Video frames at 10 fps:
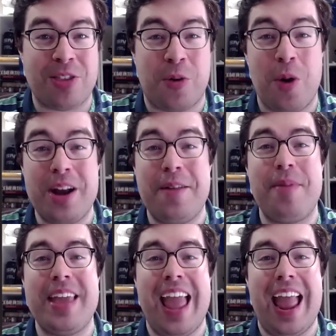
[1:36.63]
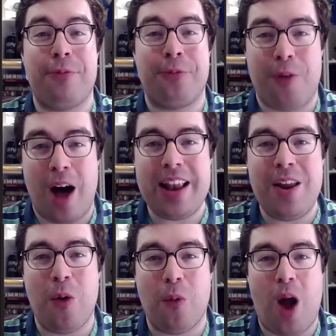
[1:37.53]
It's going to be a
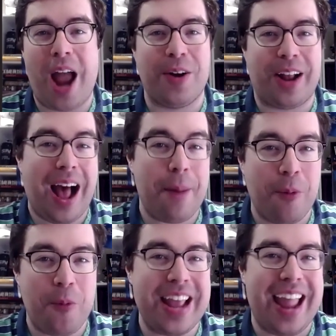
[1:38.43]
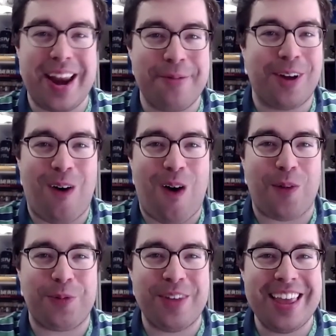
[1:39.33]
fun Ryder Cup weekend of
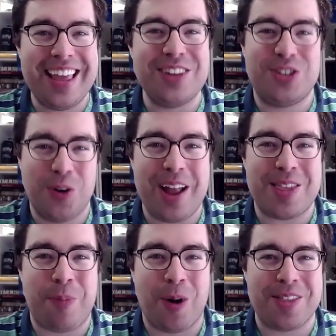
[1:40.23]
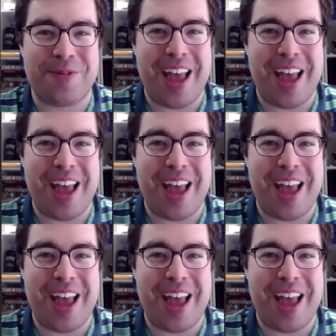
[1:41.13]
golf. Enjoy it, sports